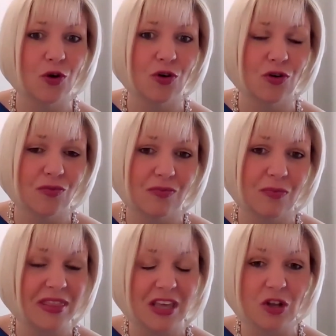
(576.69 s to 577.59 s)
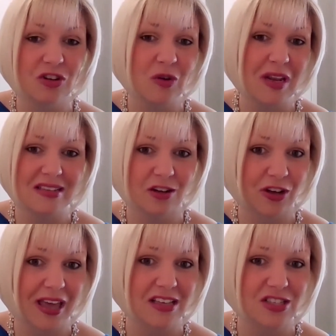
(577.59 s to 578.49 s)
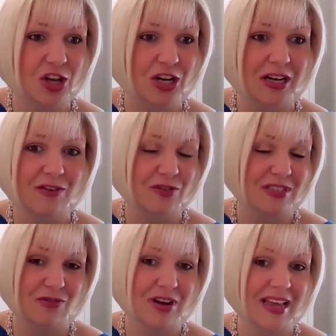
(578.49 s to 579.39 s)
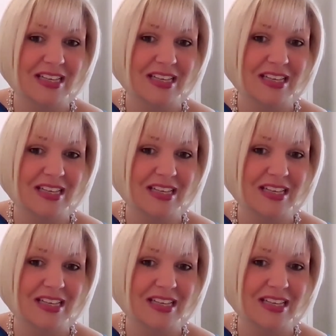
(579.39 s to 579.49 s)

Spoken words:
or whether you do need to look externally for different